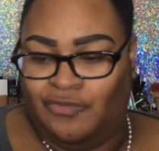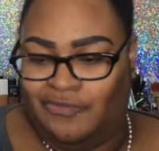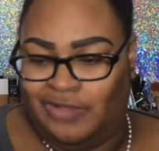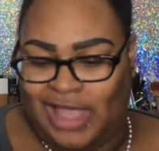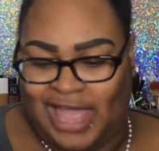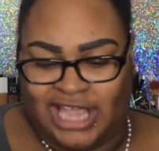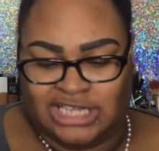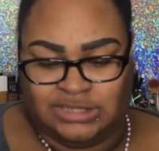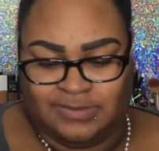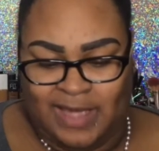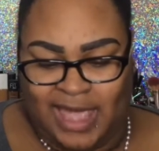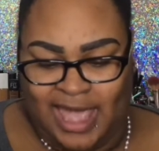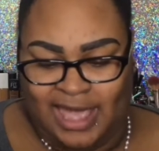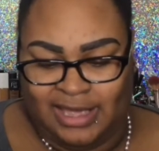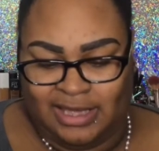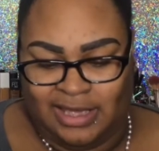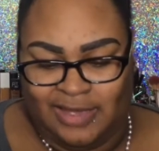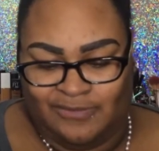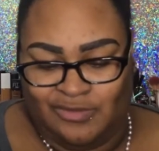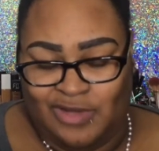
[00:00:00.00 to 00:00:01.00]

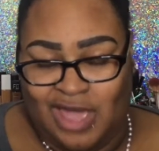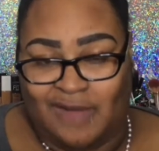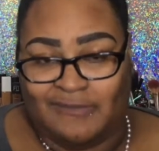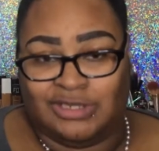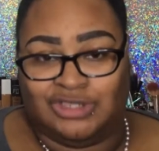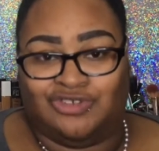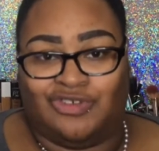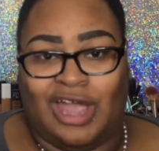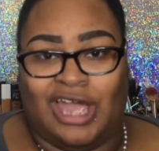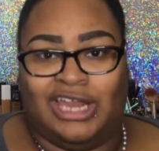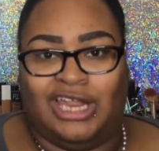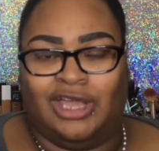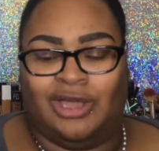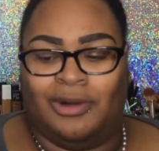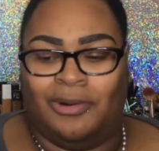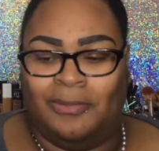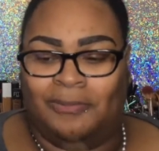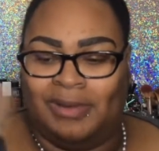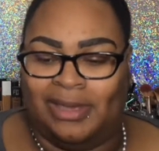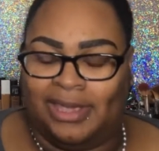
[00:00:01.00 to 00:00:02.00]
flashback. If you haven't tried it,
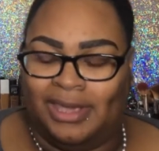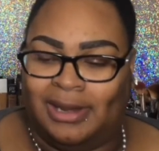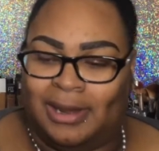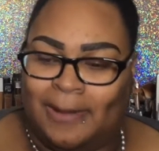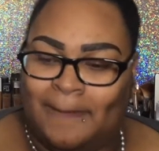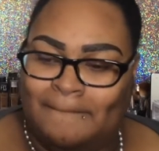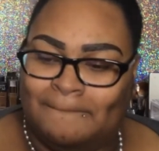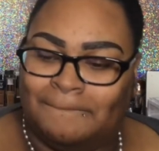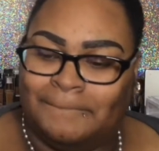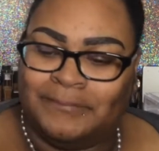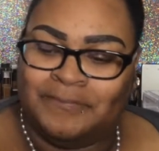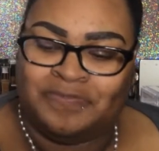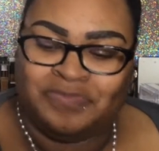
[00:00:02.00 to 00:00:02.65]
go pick it up.